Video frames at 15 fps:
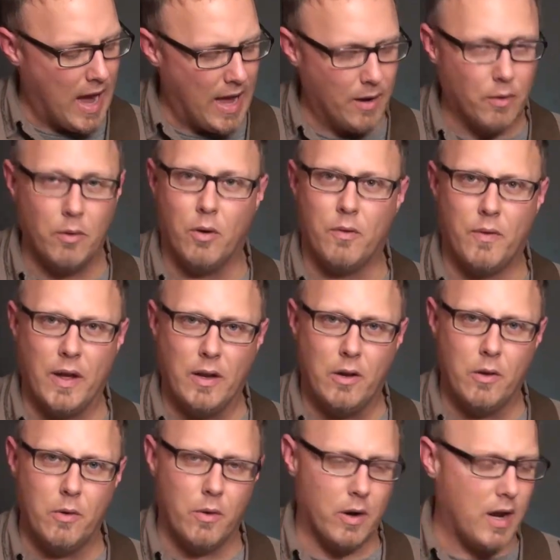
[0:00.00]
I don't know if I
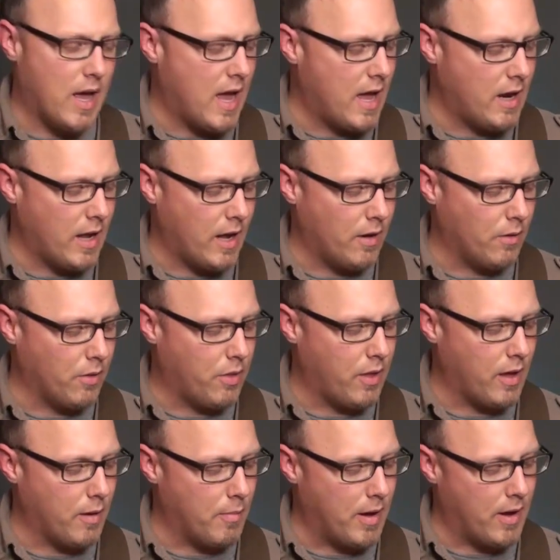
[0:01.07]
do or not. I don't
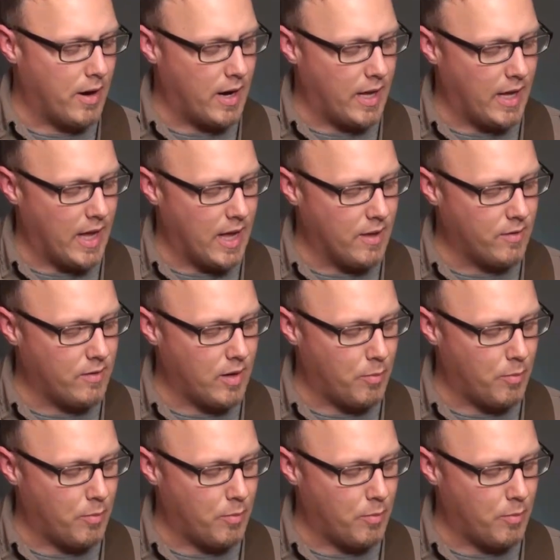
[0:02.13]
think about it, I guess.